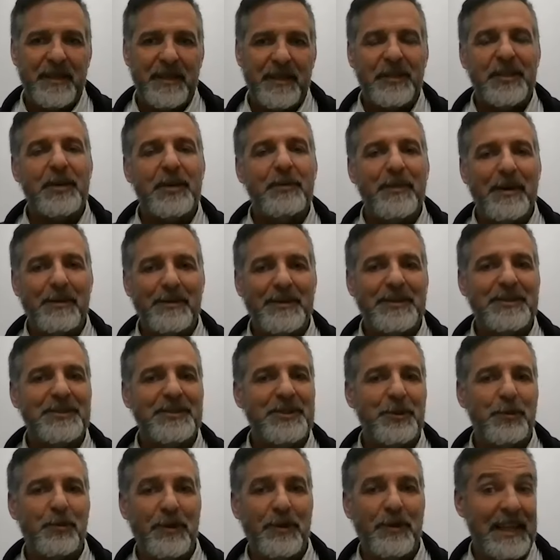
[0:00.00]
a commitment
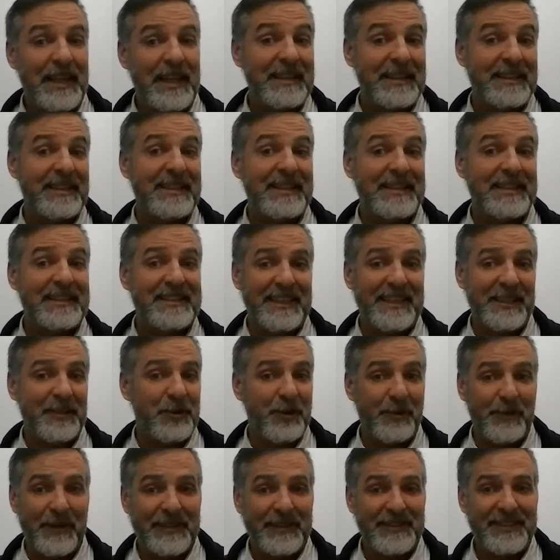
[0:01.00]
to relentless
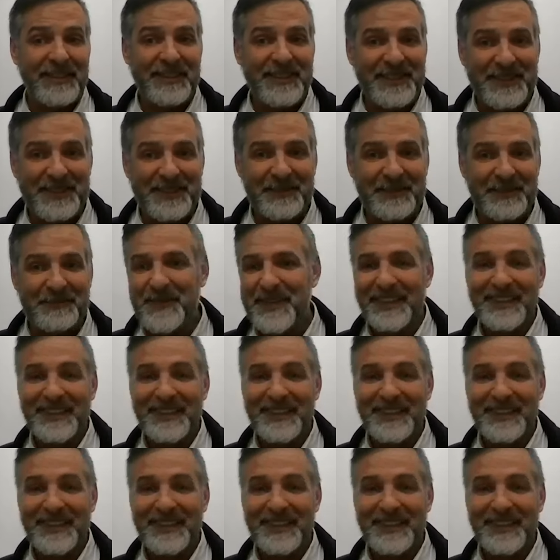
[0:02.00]
incrementalism